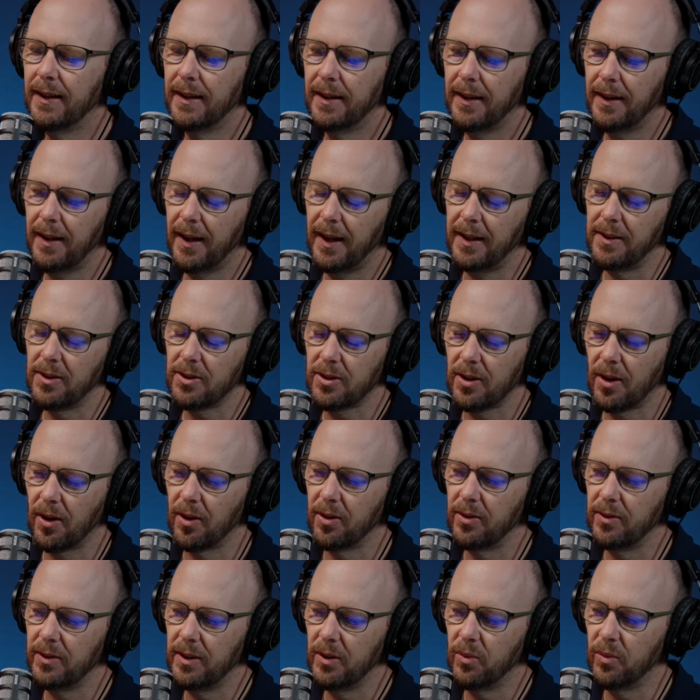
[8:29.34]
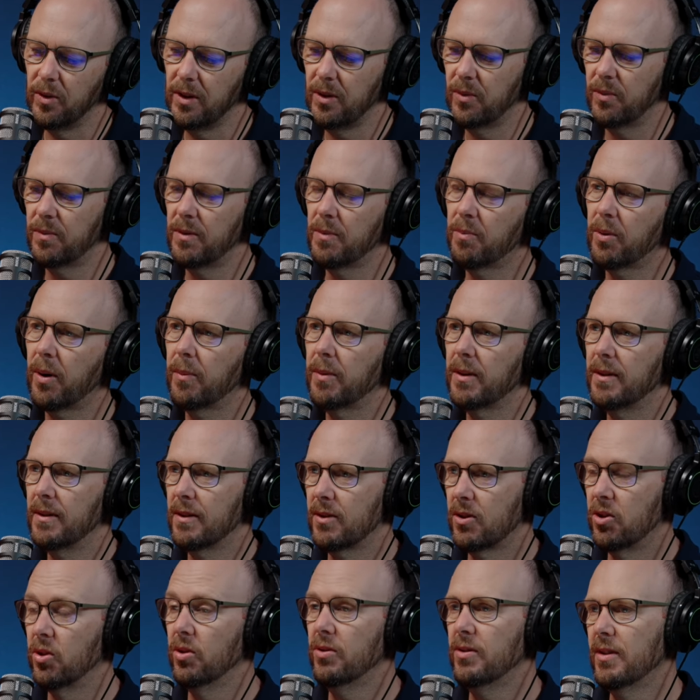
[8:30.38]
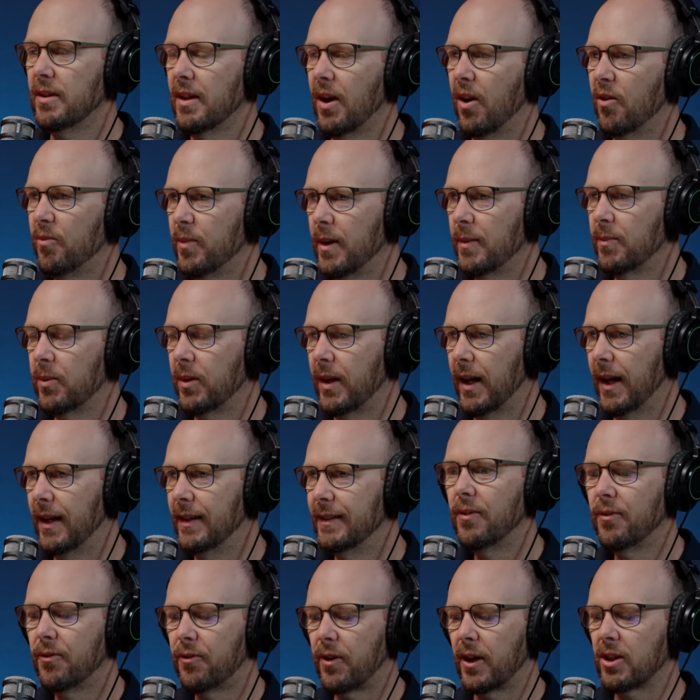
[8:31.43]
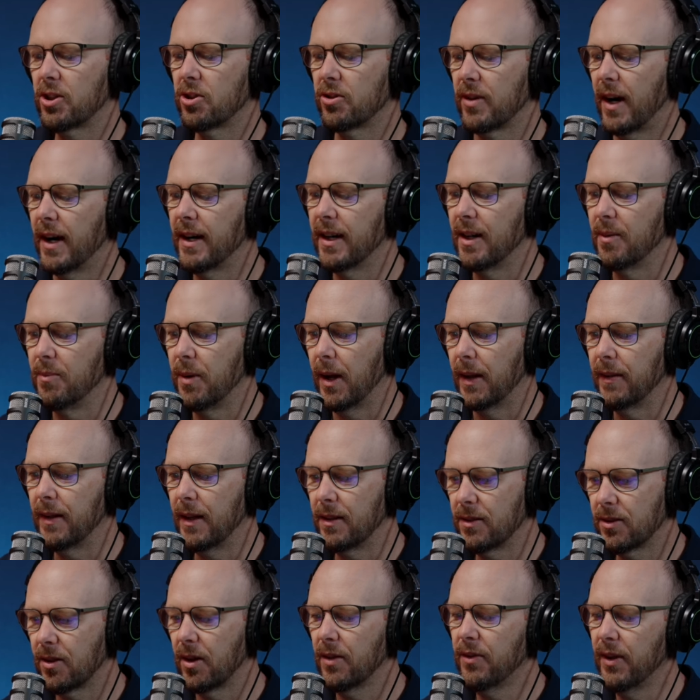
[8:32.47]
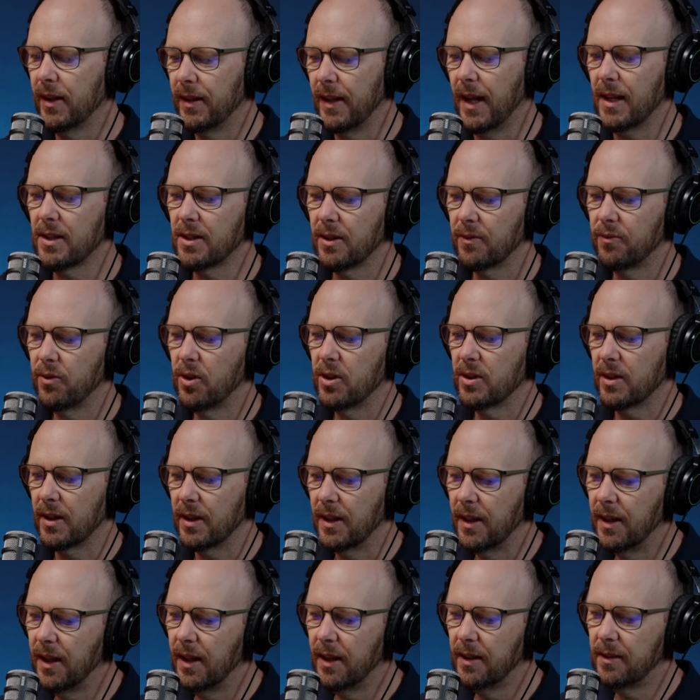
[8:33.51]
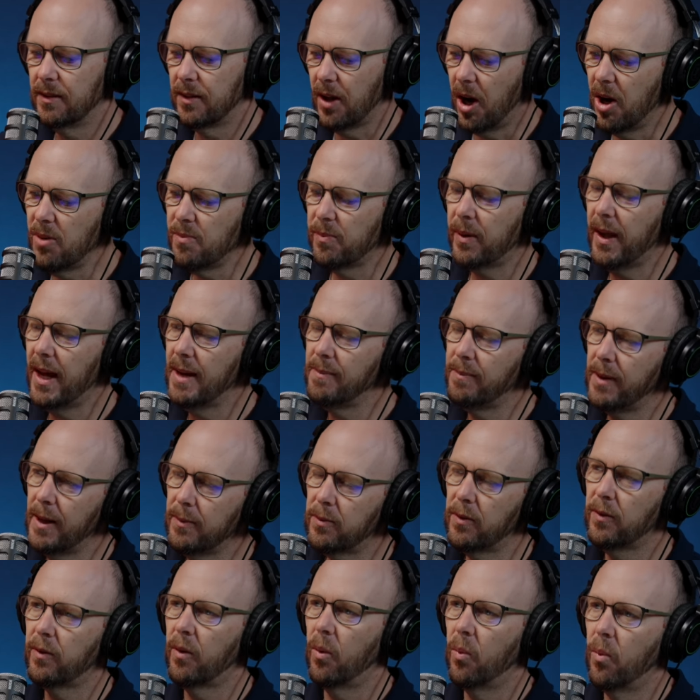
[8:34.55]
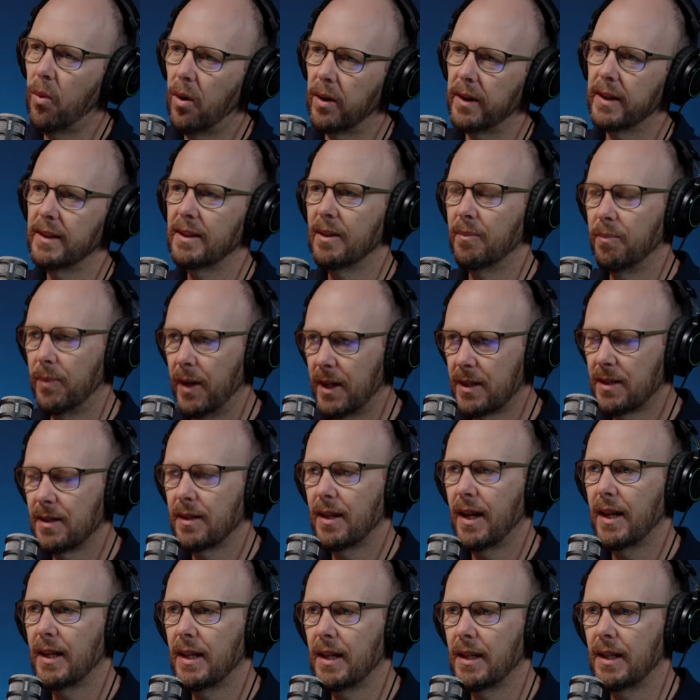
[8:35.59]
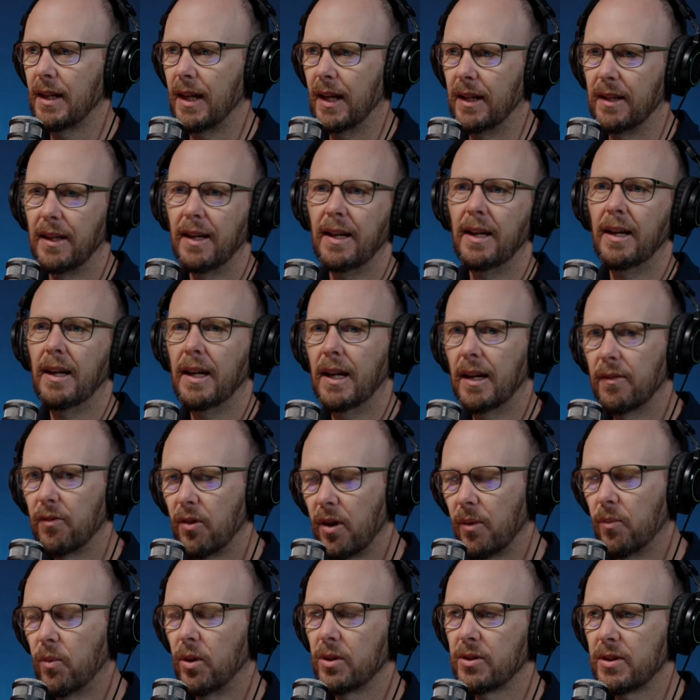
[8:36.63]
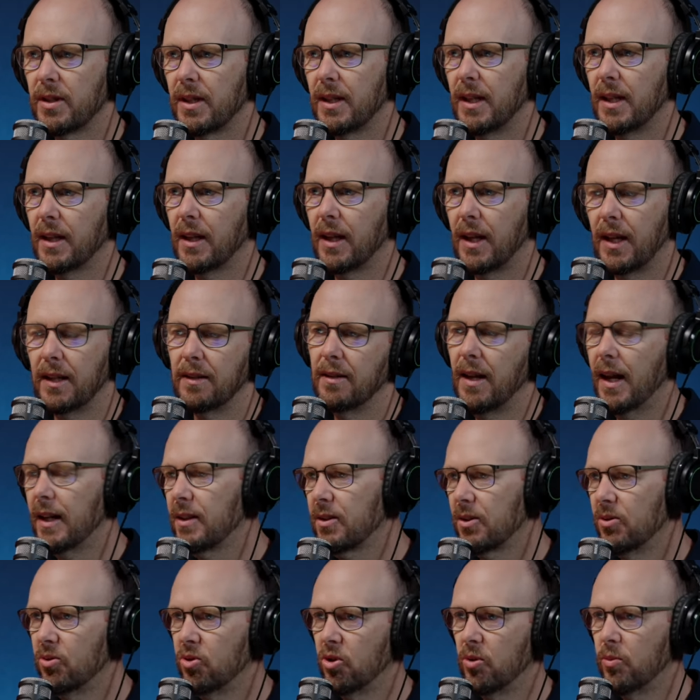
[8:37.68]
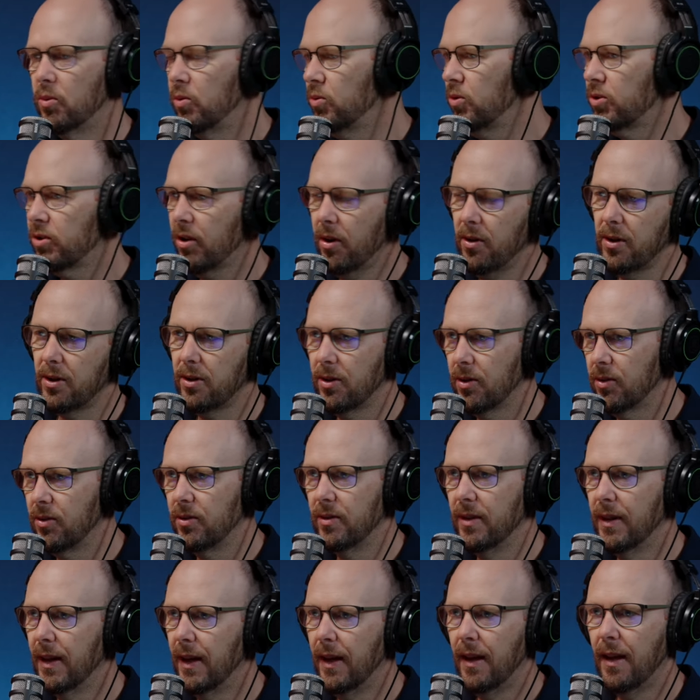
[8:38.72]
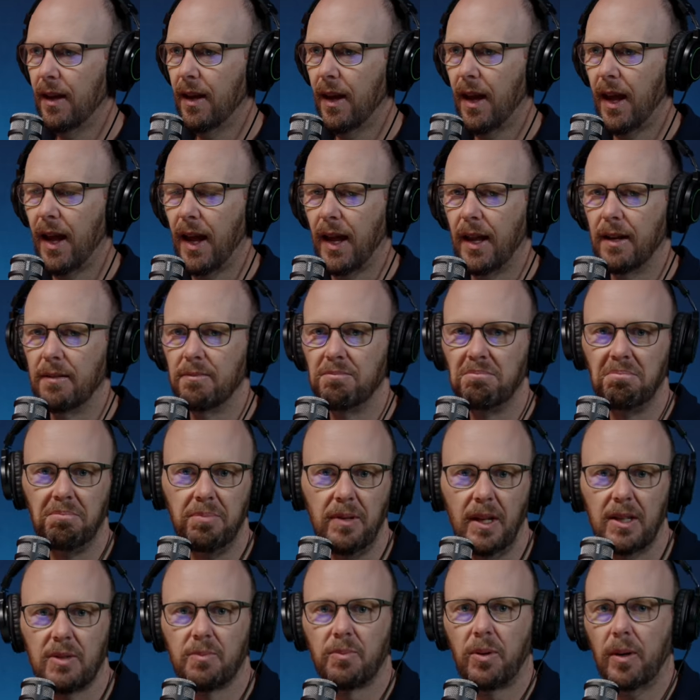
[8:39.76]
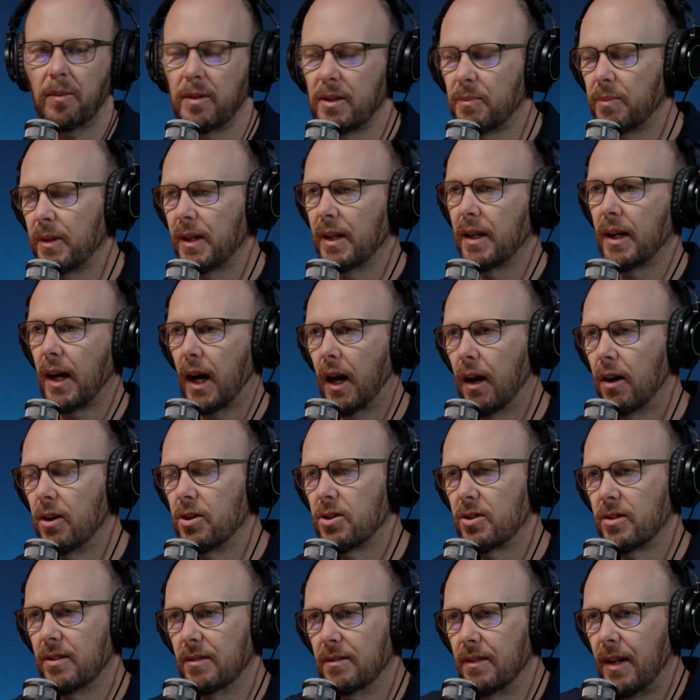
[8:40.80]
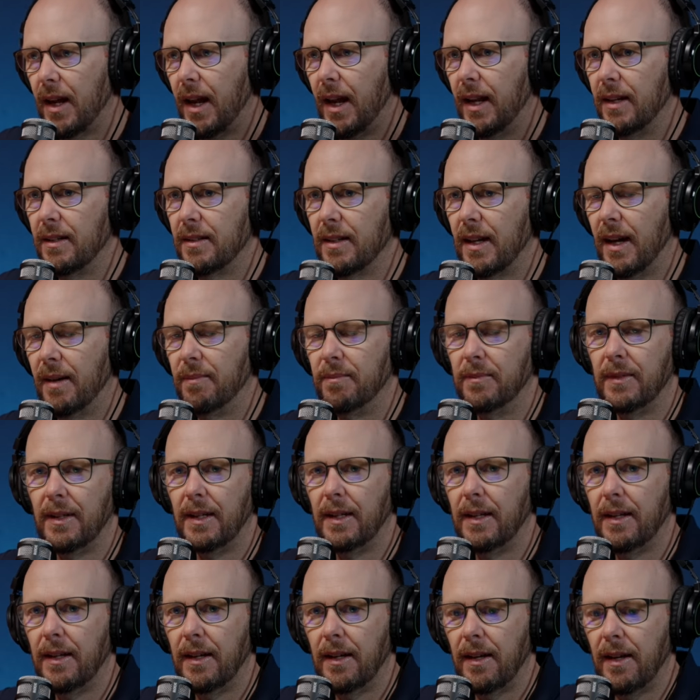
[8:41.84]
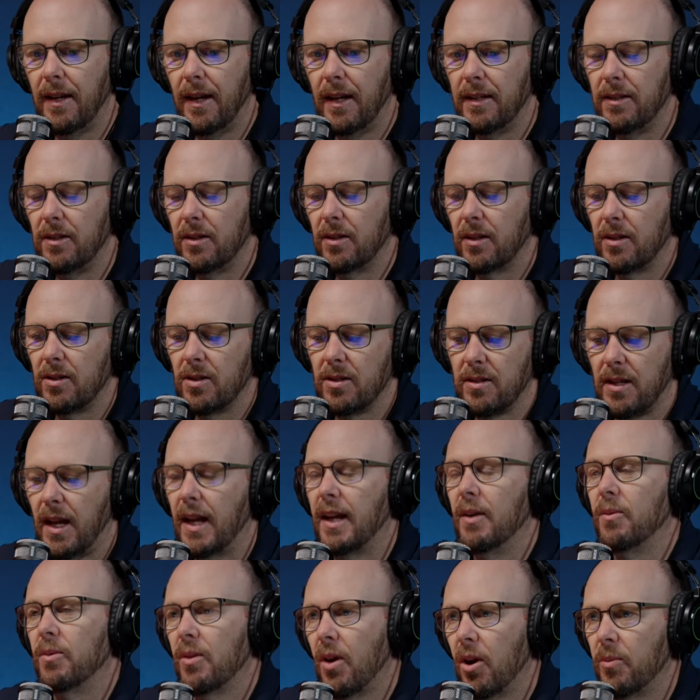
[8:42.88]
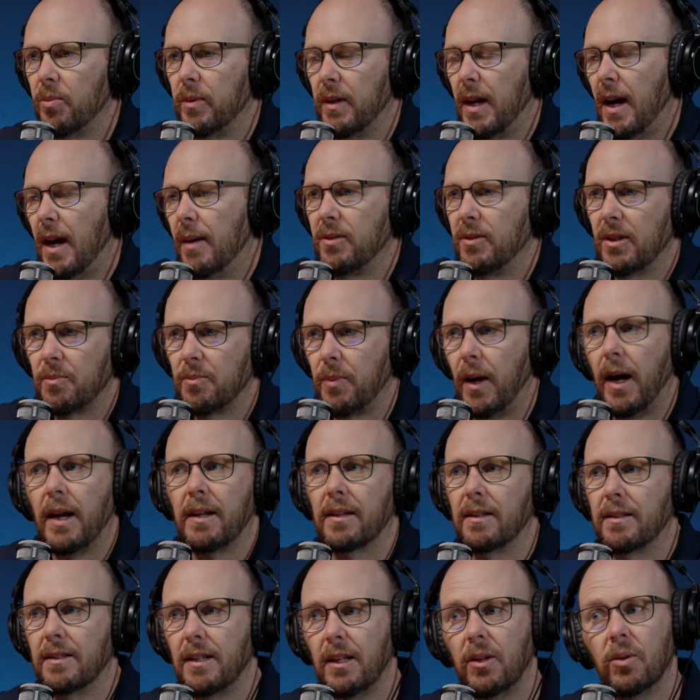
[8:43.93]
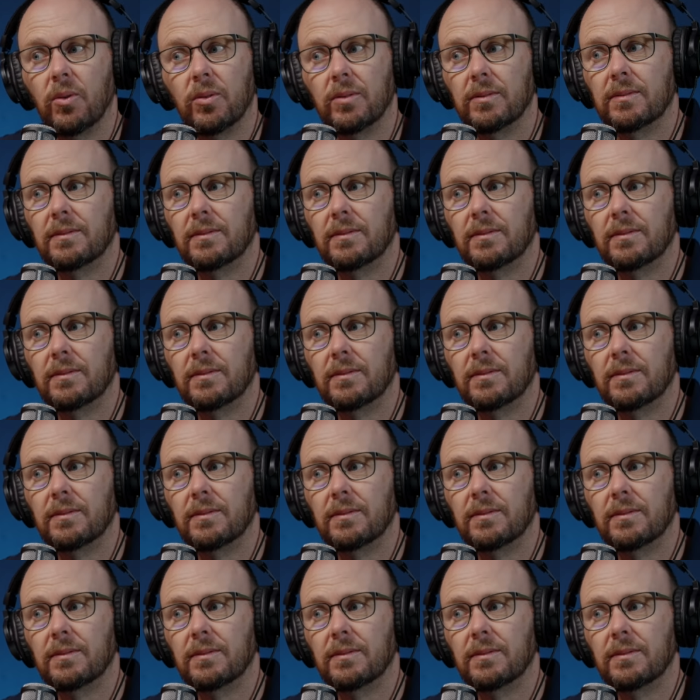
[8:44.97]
Yeah. And so you, you you probably, it's good to know if people are frustrated about that. So I think that's the first thing. Don't blame people for wanting the best that they can get. Everyone wants to get ahead. That's normal. So do you. And that's probably to be encouraged, and, and, um, and you got to just take it with open arms. It's part of the deal.